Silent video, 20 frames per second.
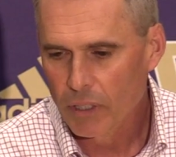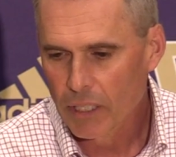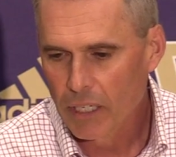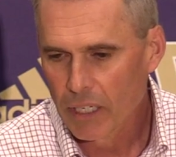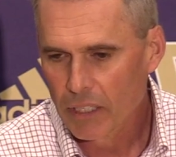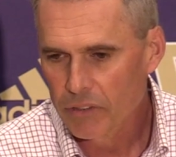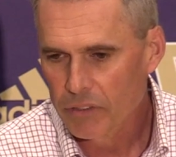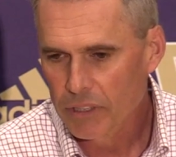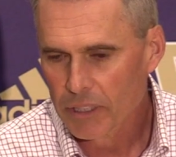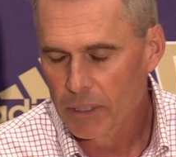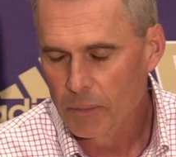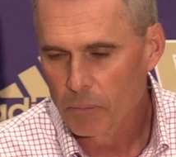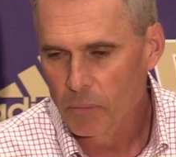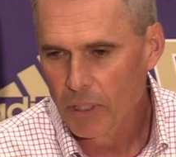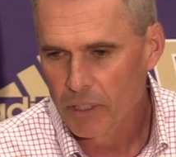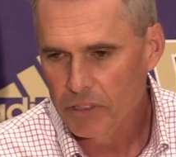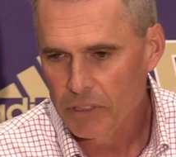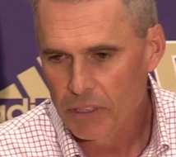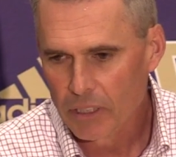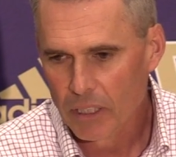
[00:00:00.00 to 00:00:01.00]
guys to get them
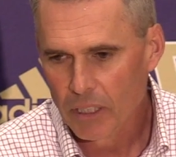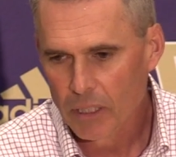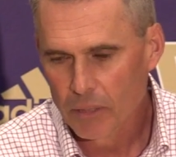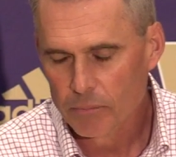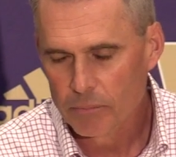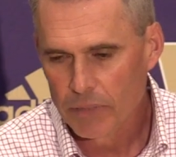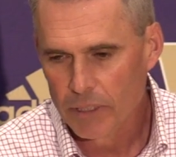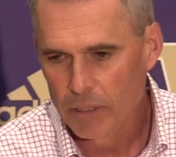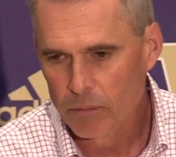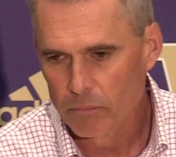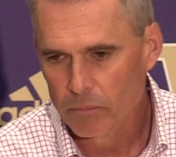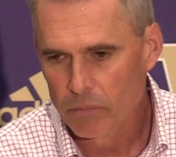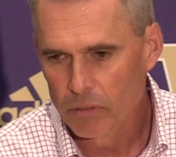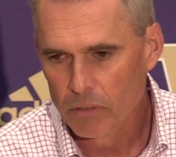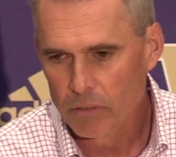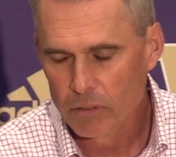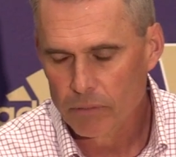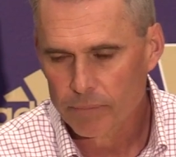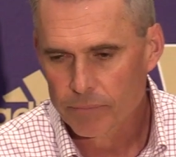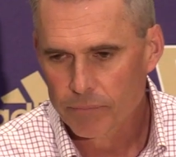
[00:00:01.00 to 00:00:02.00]
rested up and get
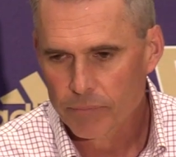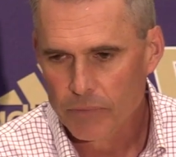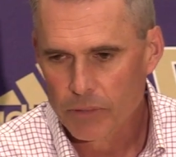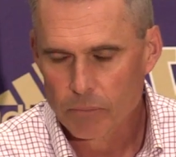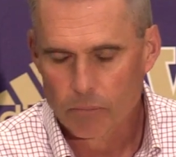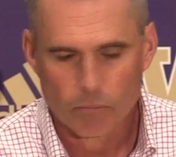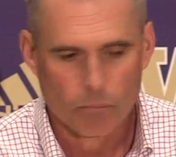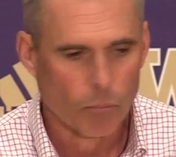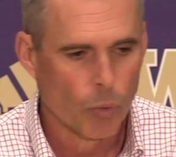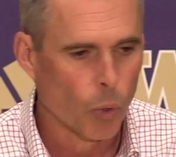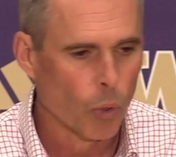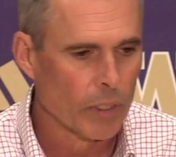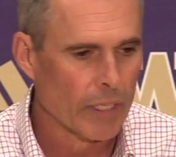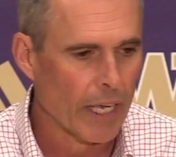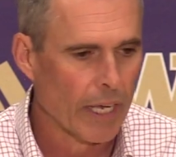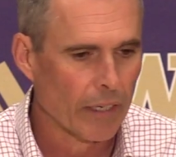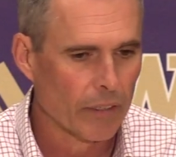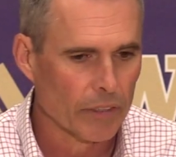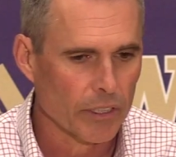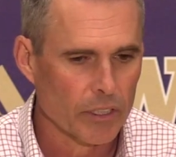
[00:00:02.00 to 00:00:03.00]
them more
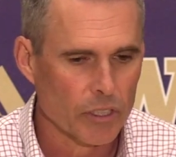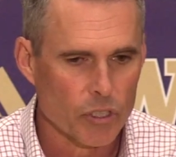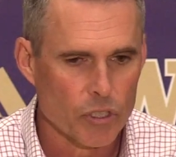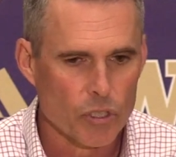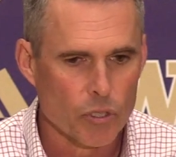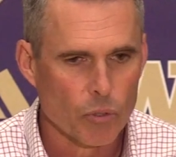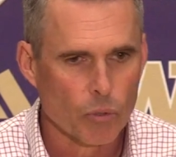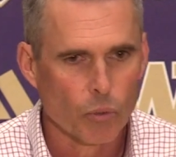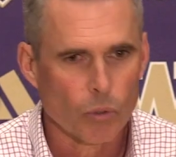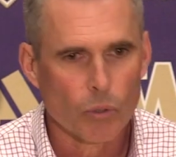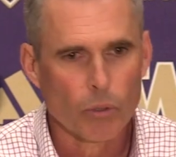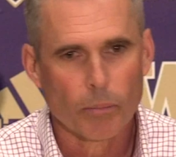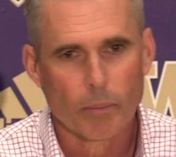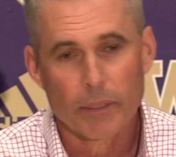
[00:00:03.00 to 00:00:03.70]
dialed into school.